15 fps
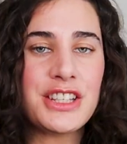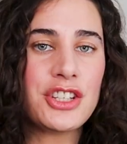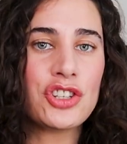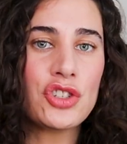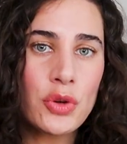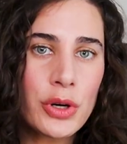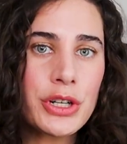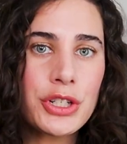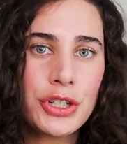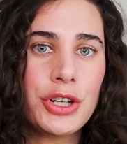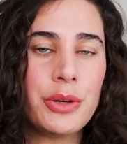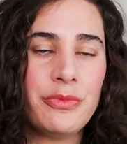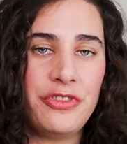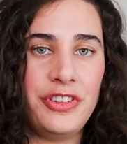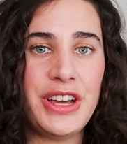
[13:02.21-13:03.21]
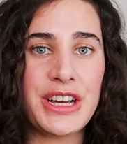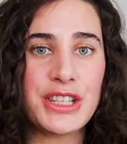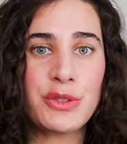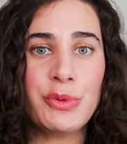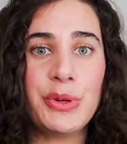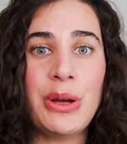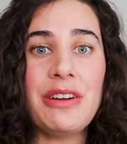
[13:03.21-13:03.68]
It's a short-term
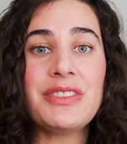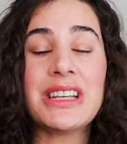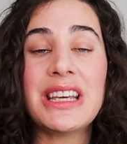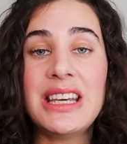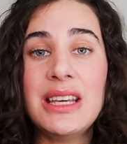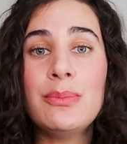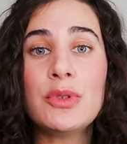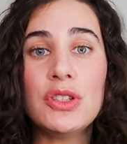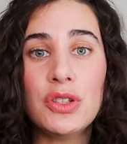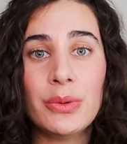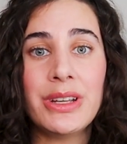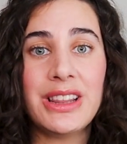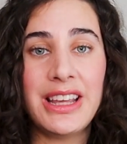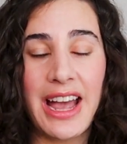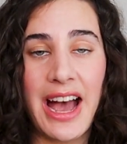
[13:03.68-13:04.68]
fix where you have to keep doing the